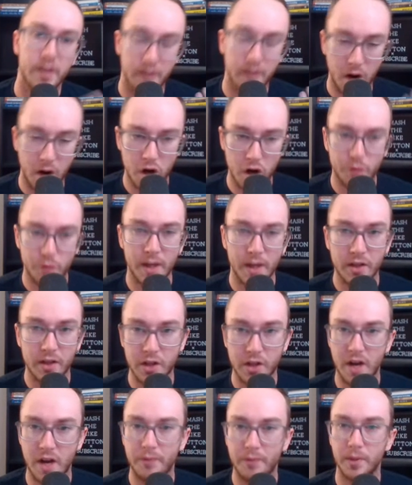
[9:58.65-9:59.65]
hardware
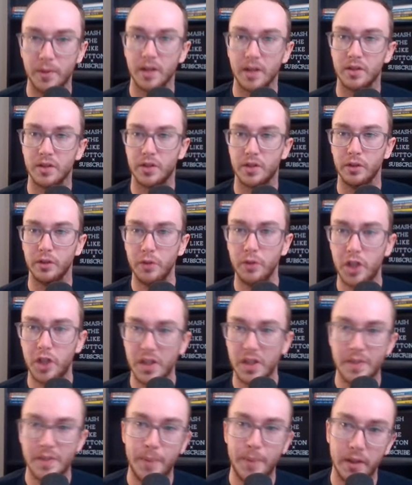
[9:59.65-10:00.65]
software
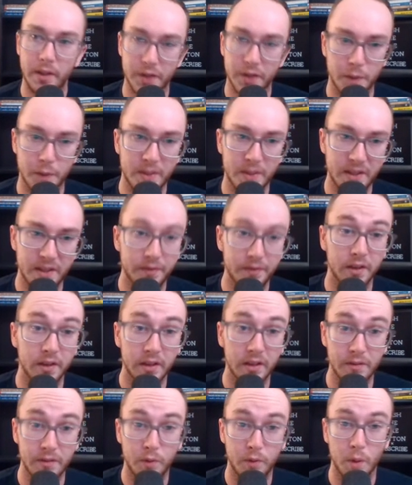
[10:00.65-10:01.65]
solutions built
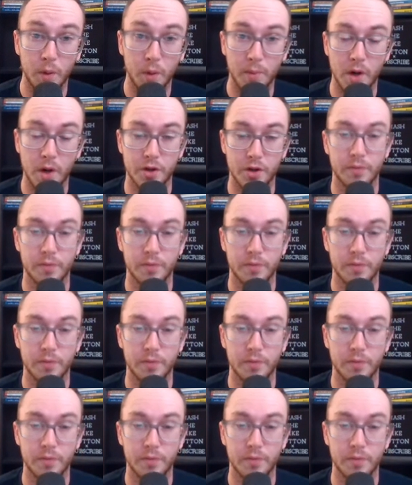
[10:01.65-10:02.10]
specifically for bars